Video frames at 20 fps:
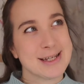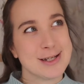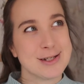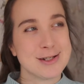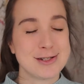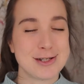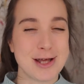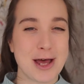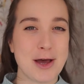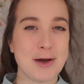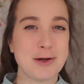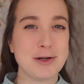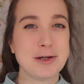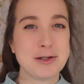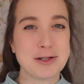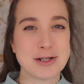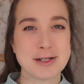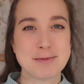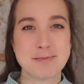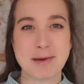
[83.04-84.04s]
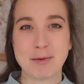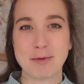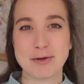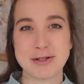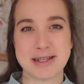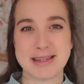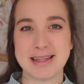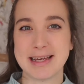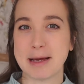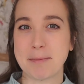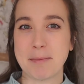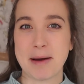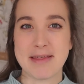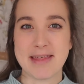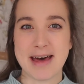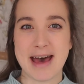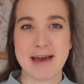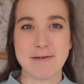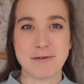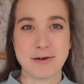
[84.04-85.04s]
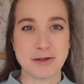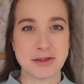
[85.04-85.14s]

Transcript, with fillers: So you just might want to think about that if